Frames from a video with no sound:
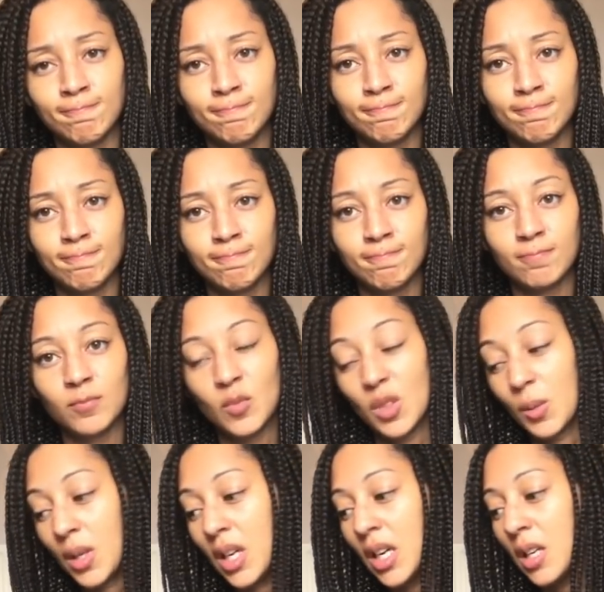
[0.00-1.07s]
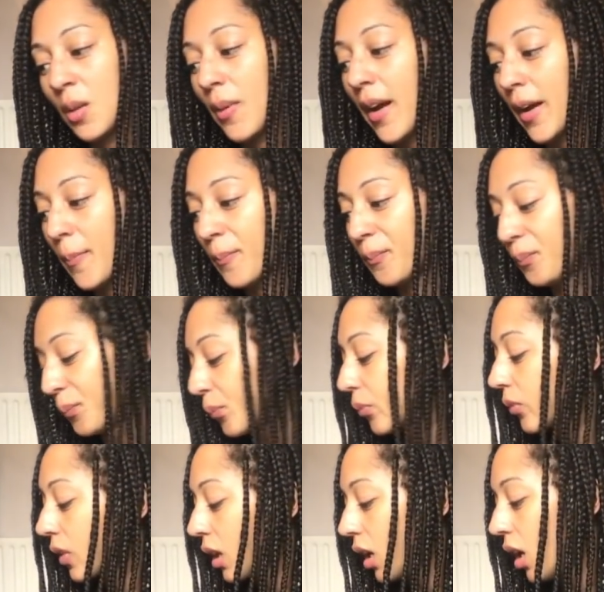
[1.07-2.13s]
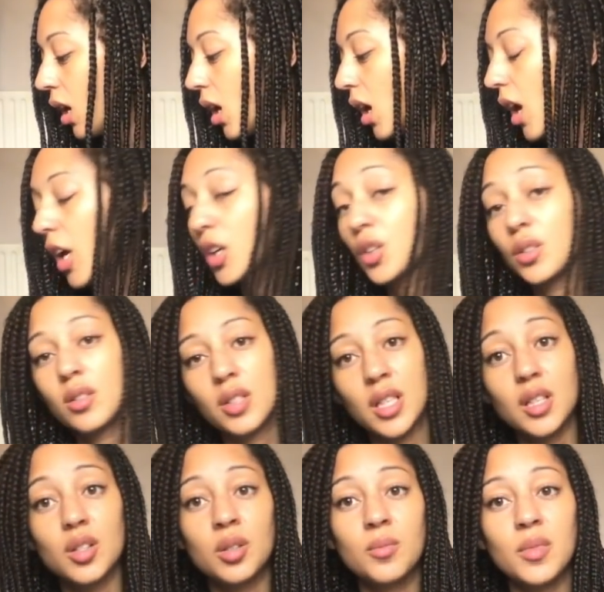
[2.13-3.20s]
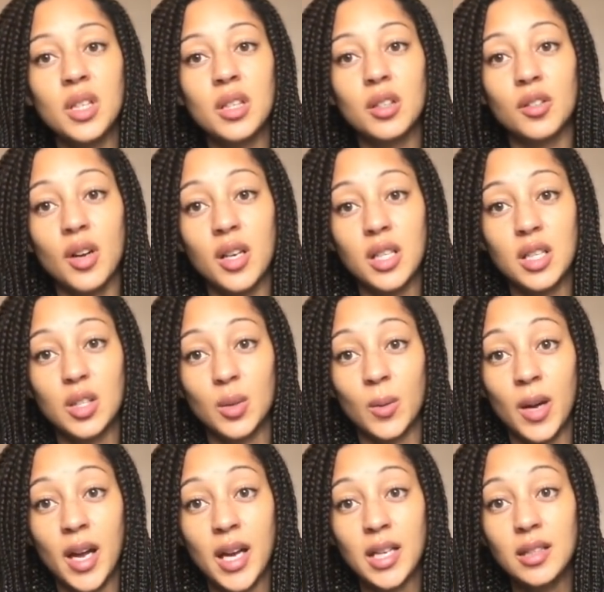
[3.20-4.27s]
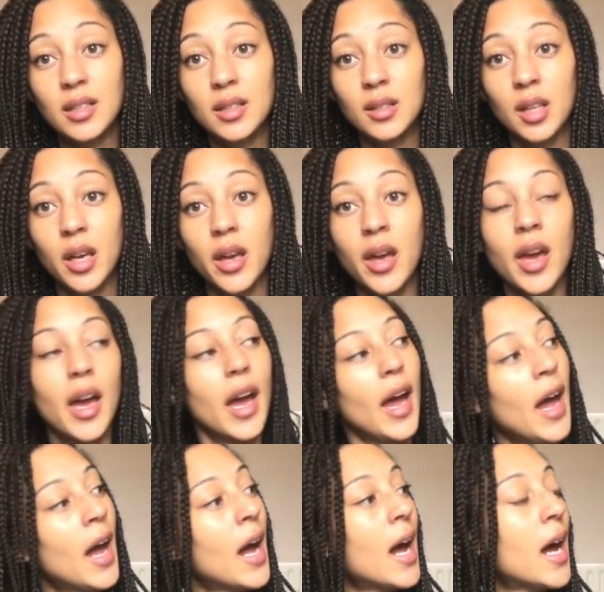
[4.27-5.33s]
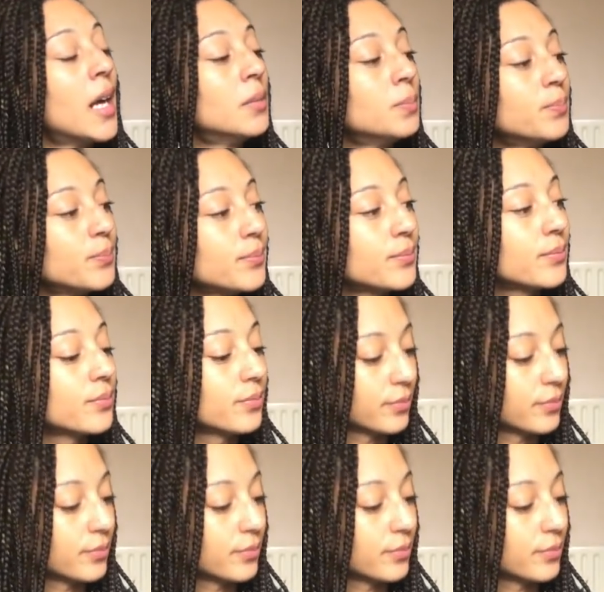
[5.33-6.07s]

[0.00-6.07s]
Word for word: Hmm. Anyway, I could take something granny squares um,